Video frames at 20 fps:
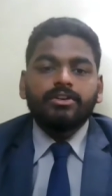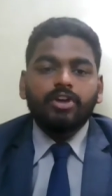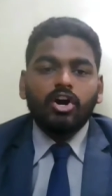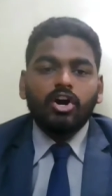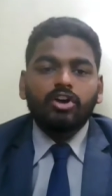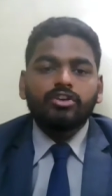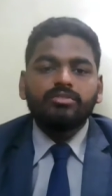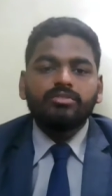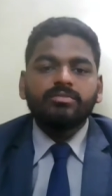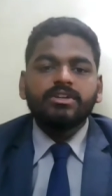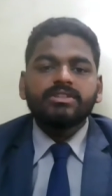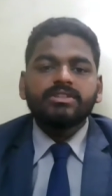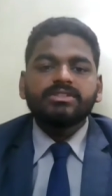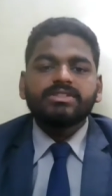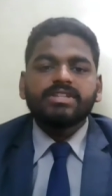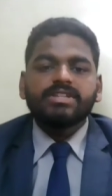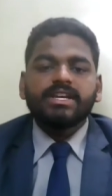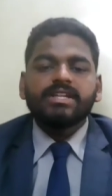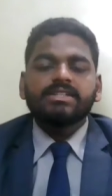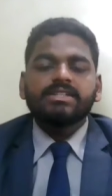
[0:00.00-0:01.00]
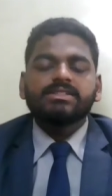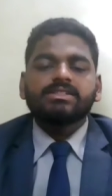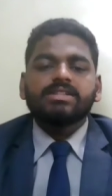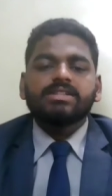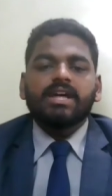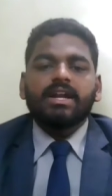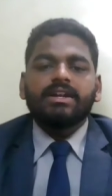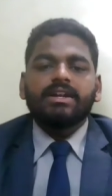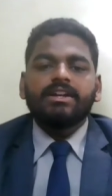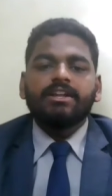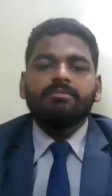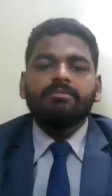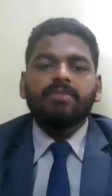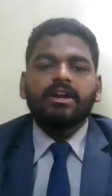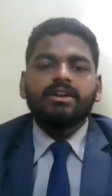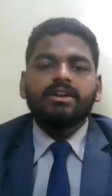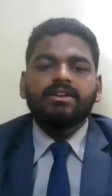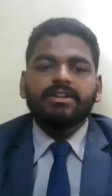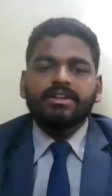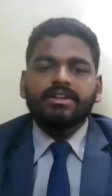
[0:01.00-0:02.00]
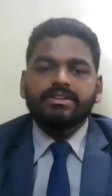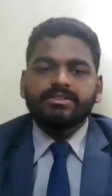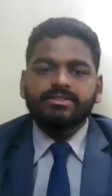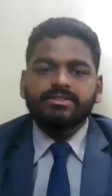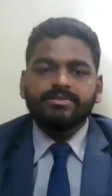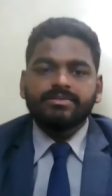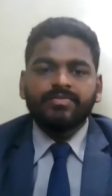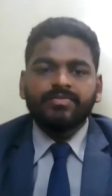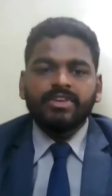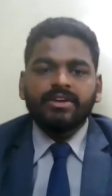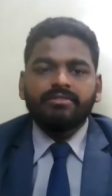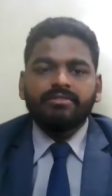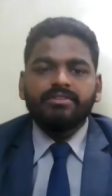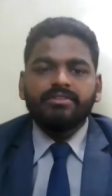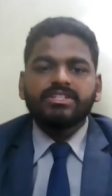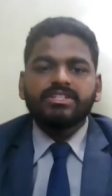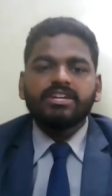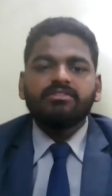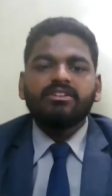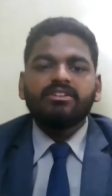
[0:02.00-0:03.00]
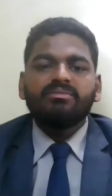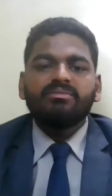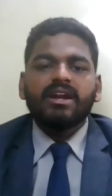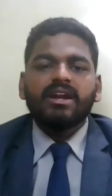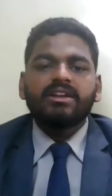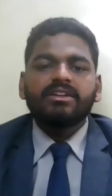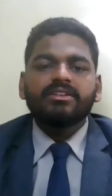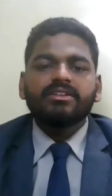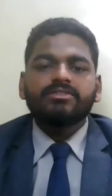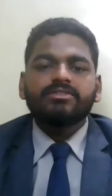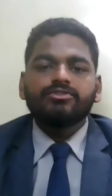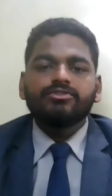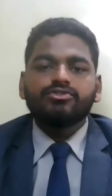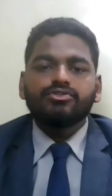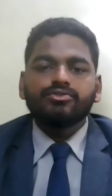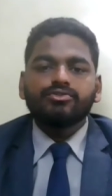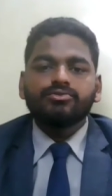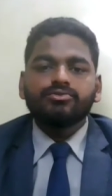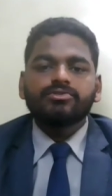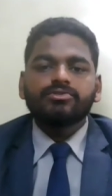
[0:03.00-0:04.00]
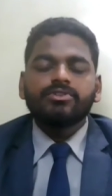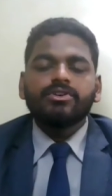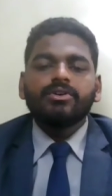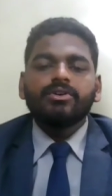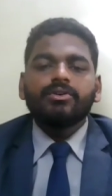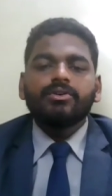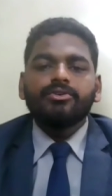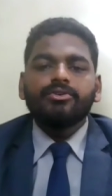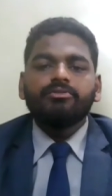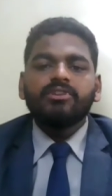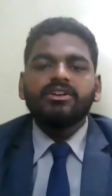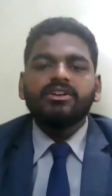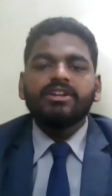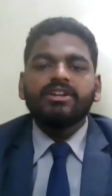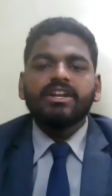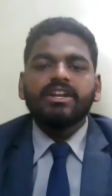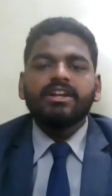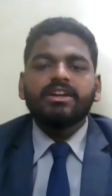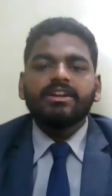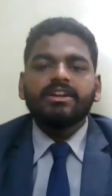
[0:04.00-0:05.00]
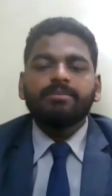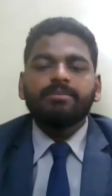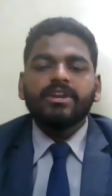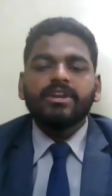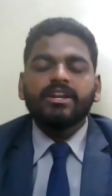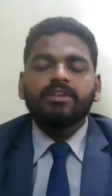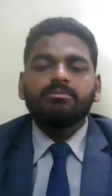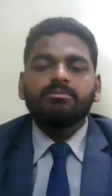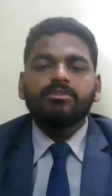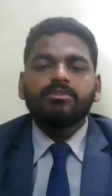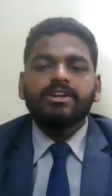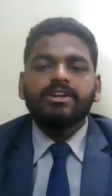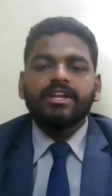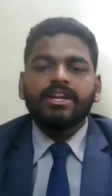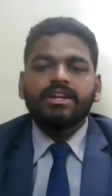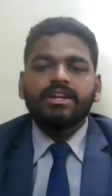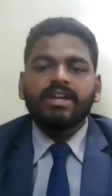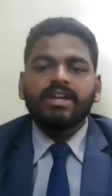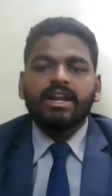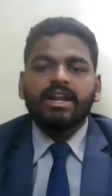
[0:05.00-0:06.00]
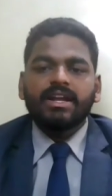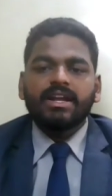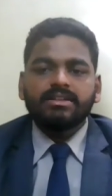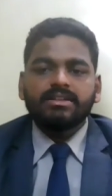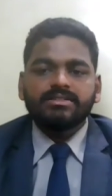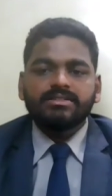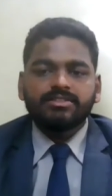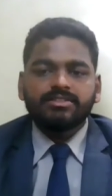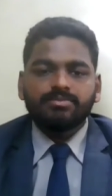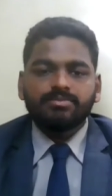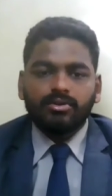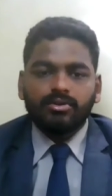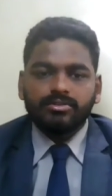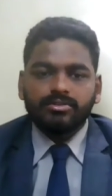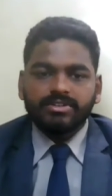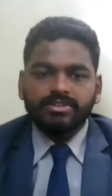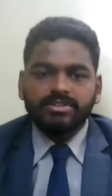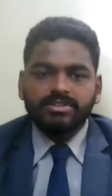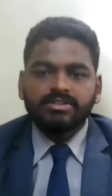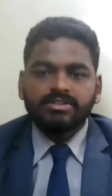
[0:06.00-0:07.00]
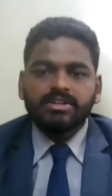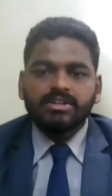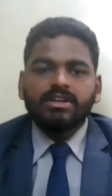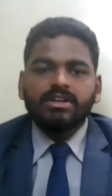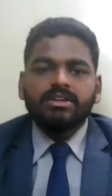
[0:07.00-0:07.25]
Document sales and demand trends. Whichever matrix you choose, you will need a repeatable data analysis process